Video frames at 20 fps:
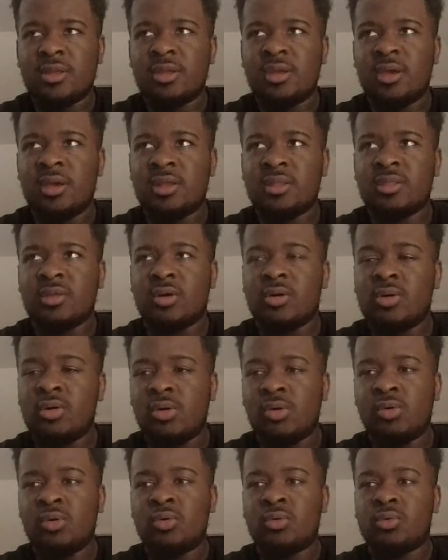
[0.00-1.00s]
in the
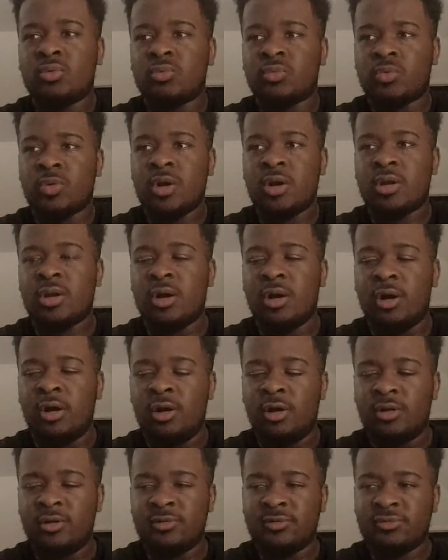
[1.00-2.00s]
whole run
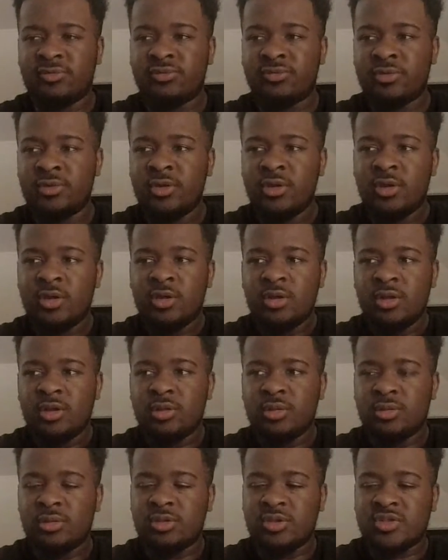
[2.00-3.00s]
of
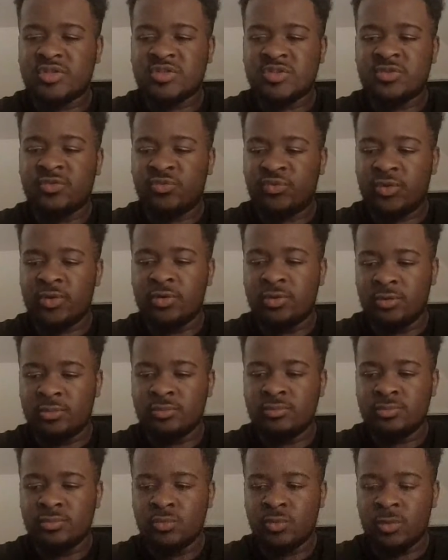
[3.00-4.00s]
this
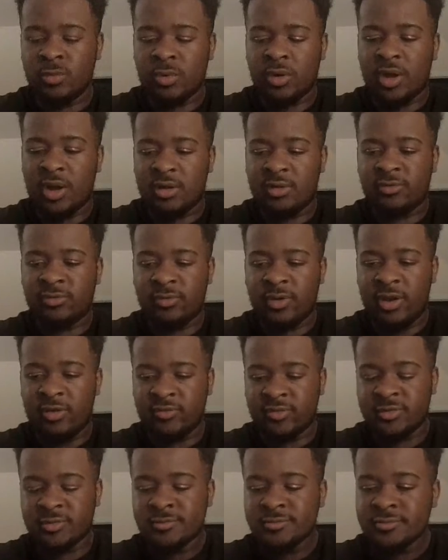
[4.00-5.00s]
film with Wakanda
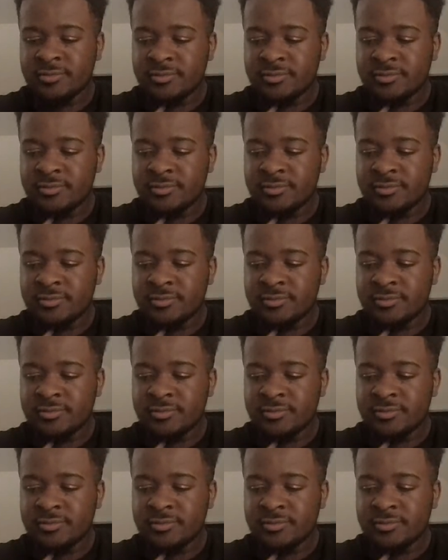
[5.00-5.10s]
Forever,